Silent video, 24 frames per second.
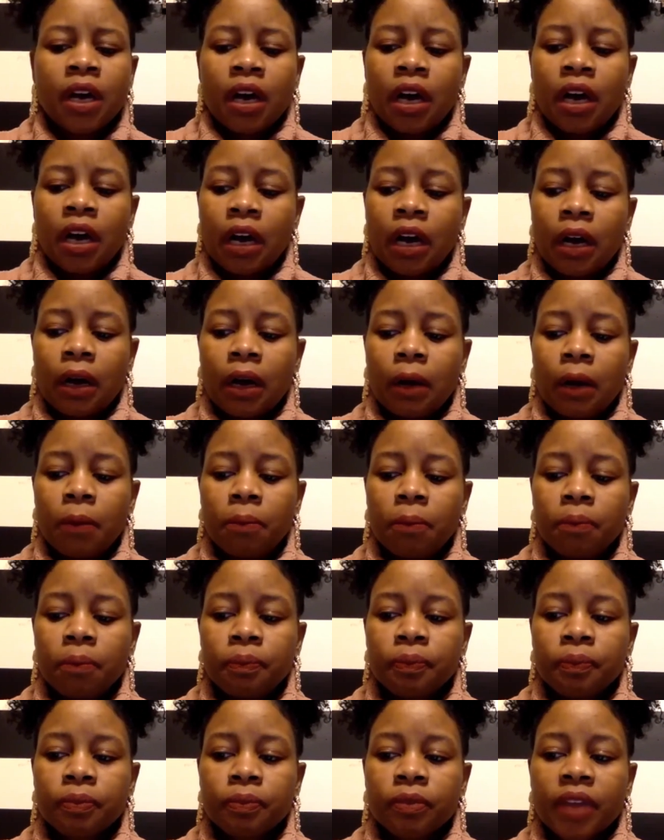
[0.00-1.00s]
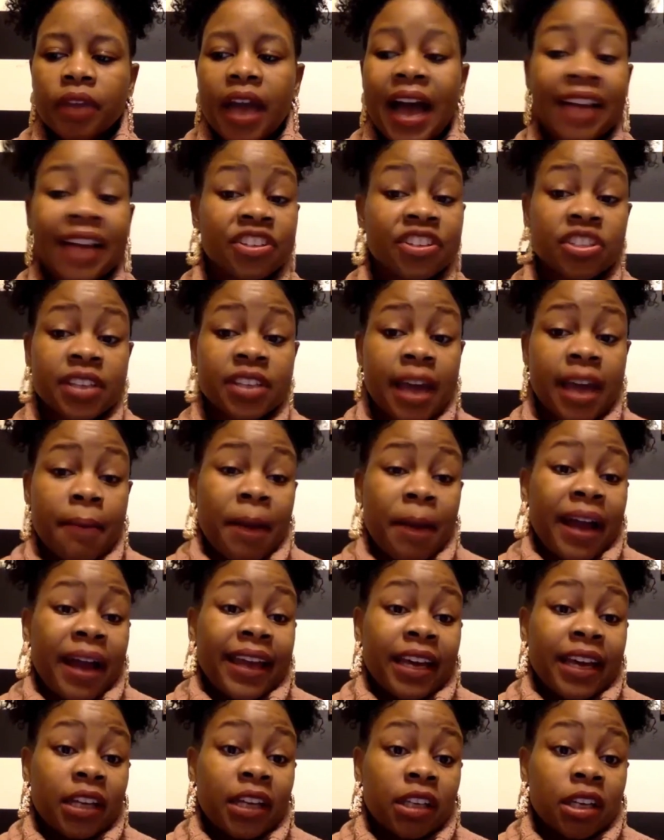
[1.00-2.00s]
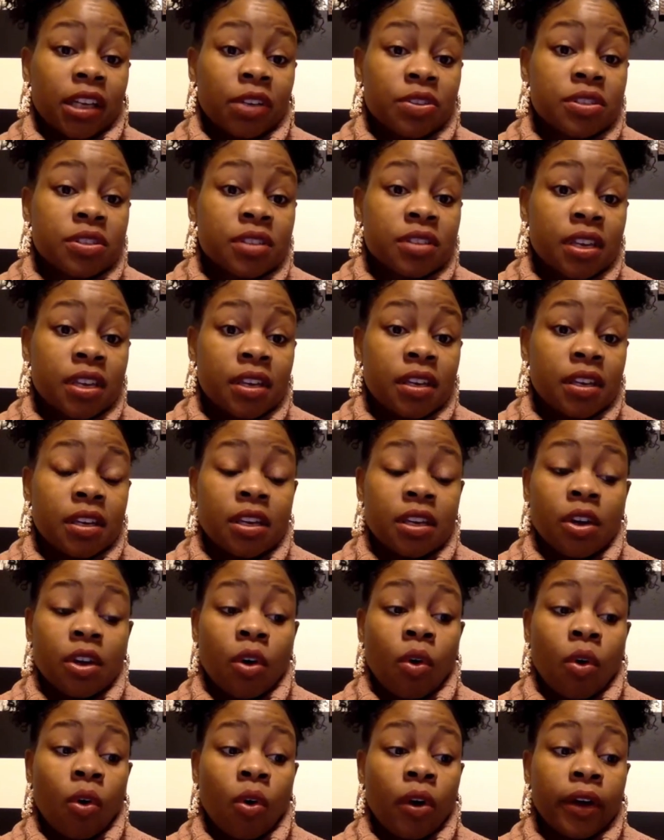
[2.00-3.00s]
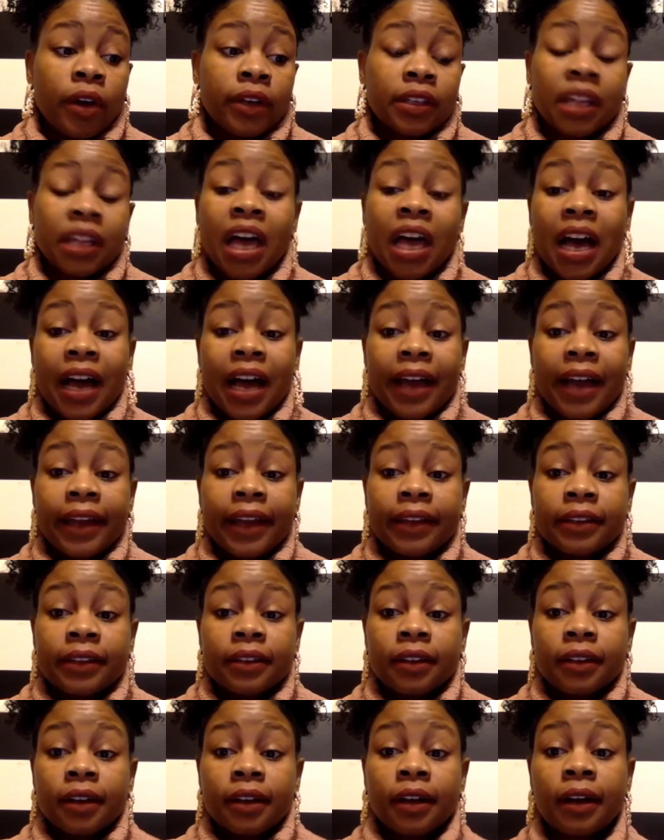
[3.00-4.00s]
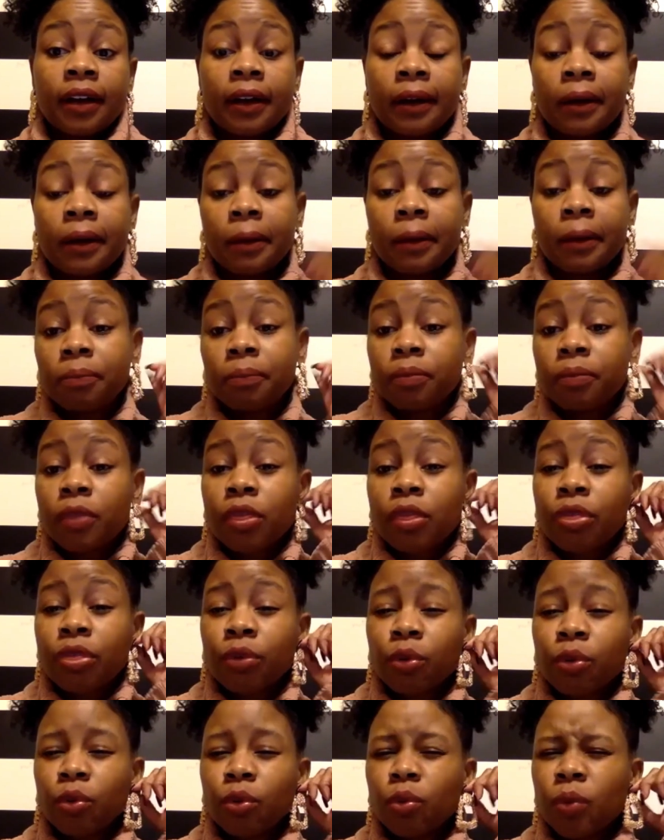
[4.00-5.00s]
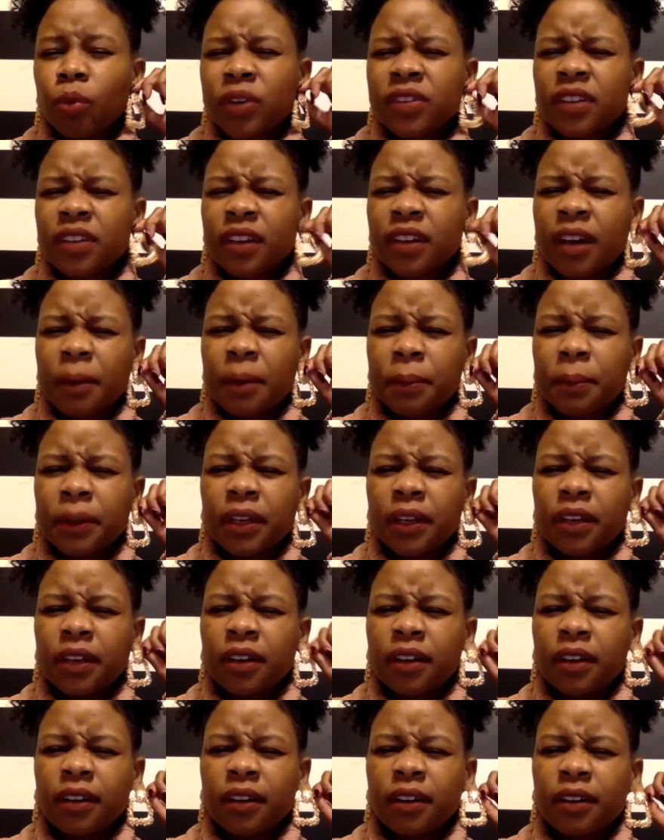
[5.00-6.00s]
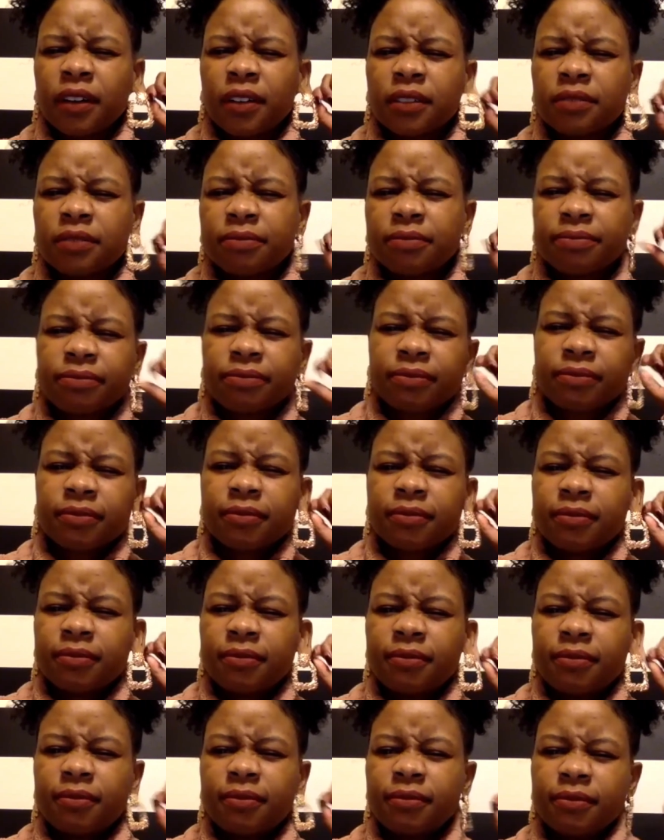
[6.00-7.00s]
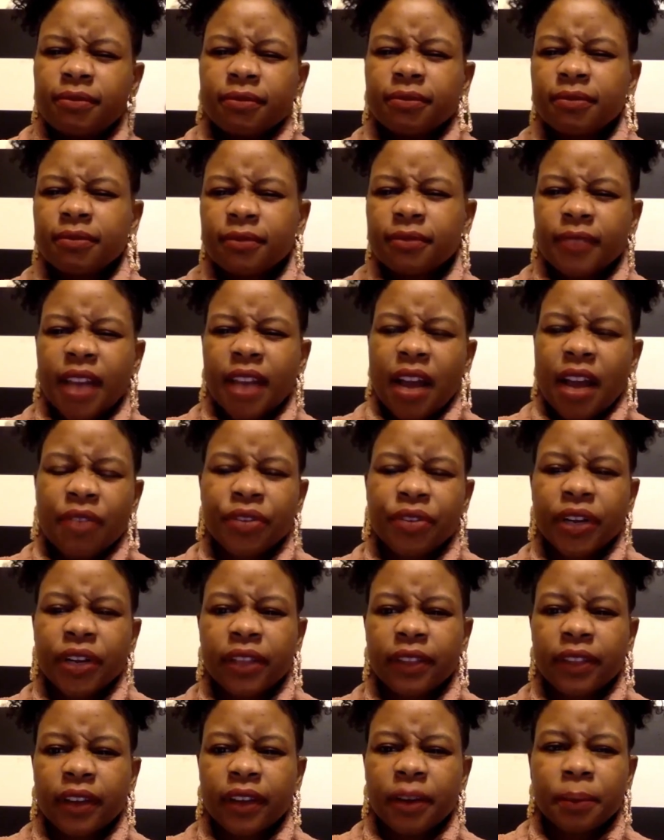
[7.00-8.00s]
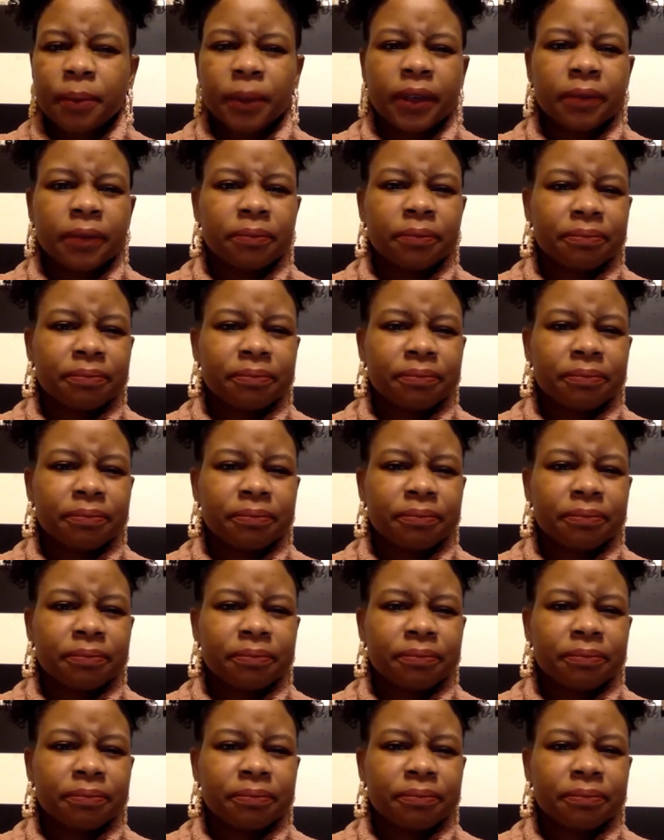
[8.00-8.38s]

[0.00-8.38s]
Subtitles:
I just got my LLC online through, what's the company called? I forget the company.